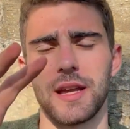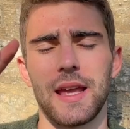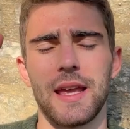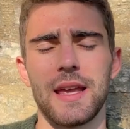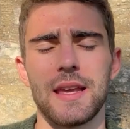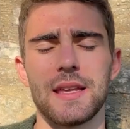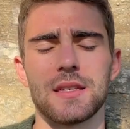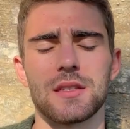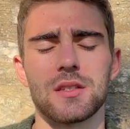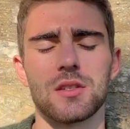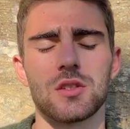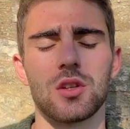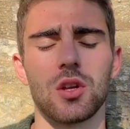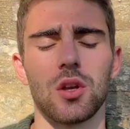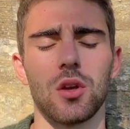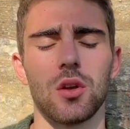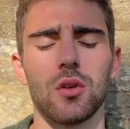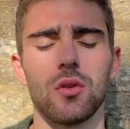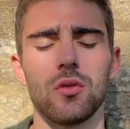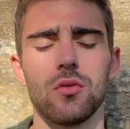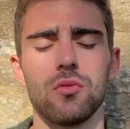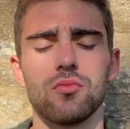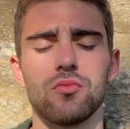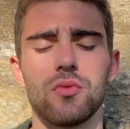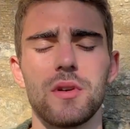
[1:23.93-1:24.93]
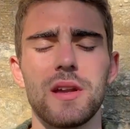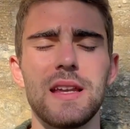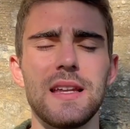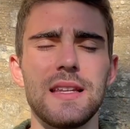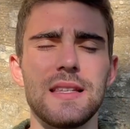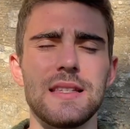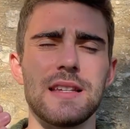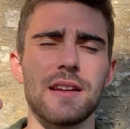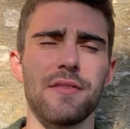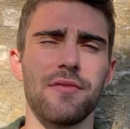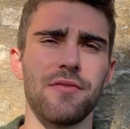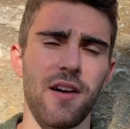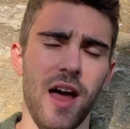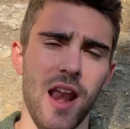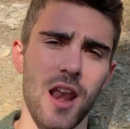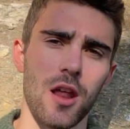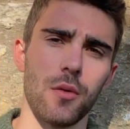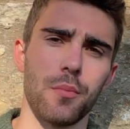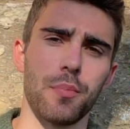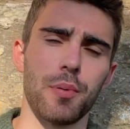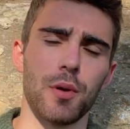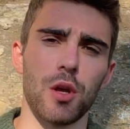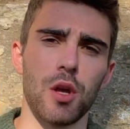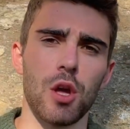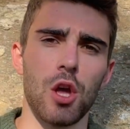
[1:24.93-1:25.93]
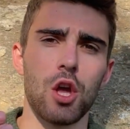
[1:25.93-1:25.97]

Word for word: is to really develop